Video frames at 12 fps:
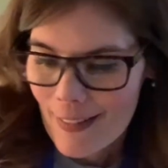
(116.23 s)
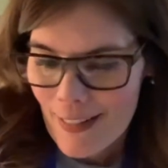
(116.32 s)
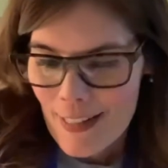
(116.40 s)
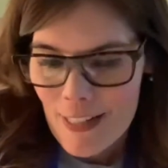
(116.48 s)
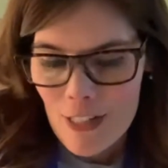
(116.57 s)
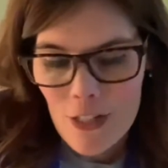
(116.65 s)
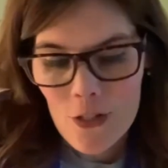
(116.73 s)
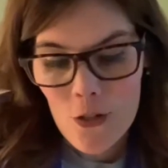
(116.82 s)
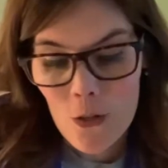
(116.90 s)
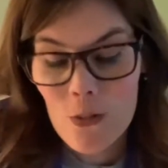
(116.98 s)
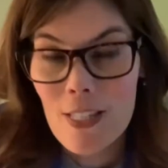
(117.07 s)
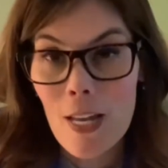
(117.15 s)
Did
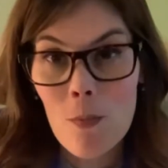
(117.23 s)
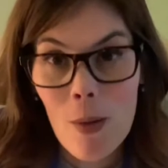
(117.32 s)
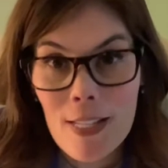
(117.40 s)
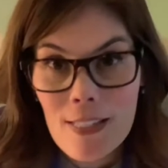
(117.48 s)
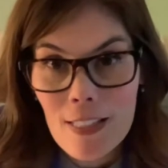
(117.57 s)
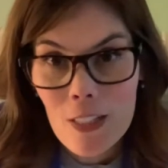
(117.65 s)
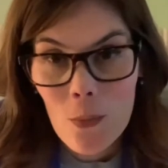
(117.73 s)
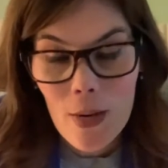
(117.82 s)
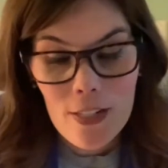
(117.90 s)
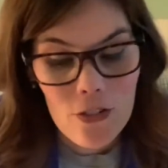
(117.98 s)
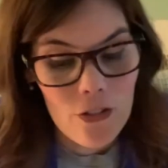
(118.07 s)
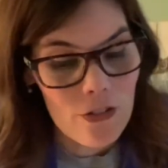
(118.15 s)
you say pencil
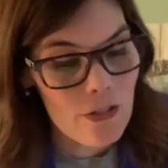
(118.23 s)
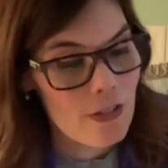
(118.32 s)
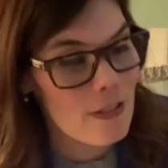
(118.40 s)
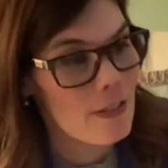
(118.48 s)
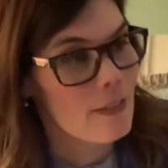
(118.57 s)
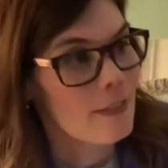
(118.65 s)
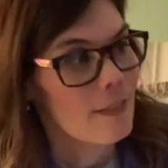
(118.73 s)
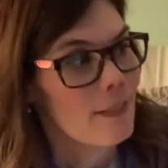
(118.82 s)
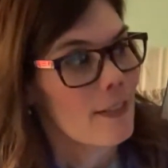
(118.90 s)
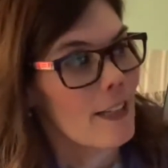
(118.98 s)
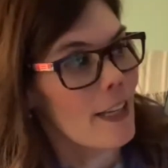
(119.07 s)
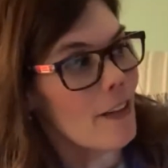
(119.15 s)
erasers?
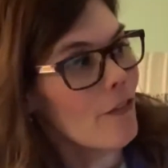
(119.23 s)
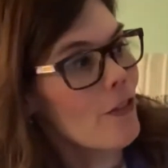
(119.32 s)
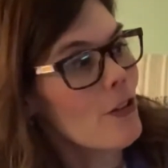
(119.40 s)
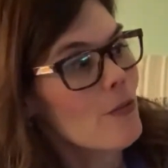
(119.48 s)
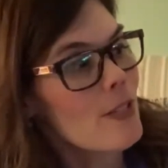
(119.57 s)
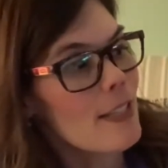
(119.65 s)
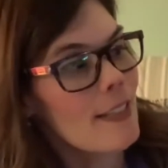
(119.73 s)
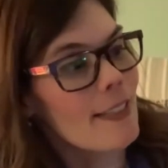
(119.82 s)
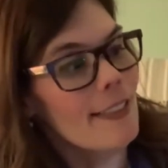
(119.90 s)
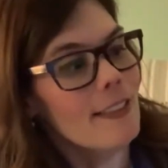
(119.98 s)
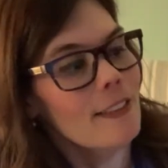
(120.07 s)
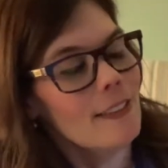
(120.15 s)
If you
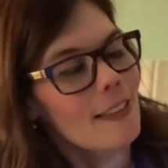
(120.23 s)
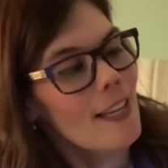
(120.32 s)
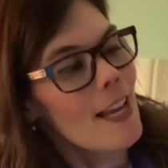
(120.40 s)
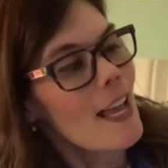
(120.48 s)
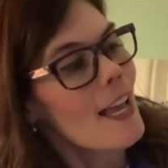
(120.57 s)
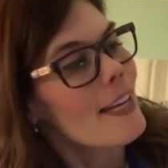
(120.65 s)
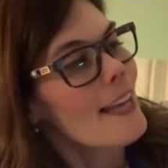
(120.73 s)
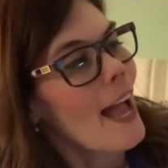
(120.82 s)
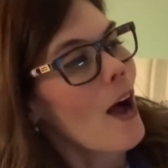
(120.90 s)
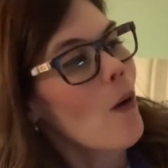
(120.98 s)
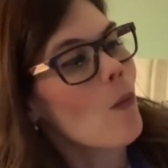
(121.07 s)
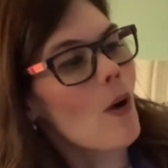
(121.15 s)
did,
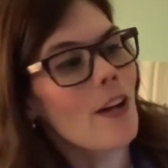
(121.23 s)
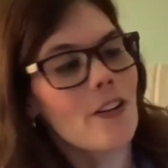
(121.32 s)
now what are